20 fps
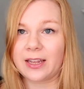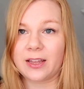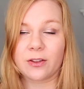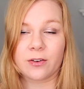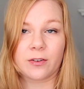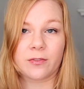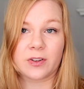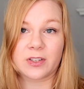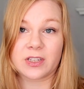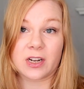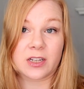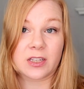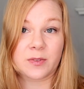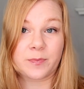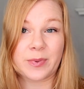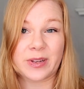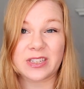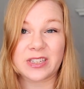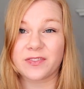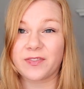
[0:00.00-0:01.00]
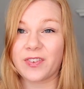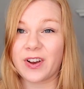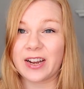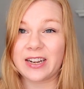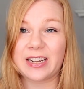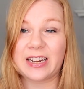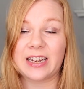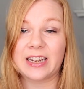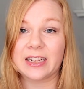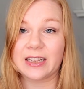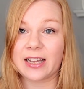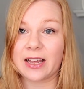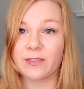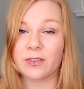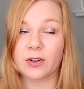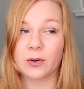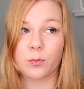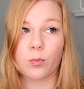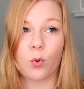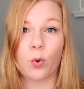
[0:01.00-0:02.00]
either if it's an unspecified
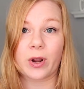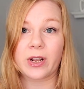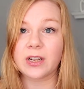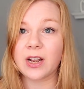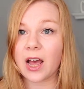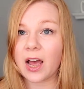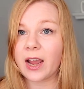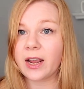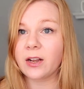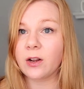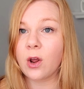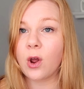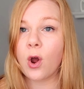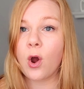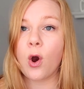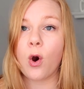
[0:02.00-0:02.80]
E11.9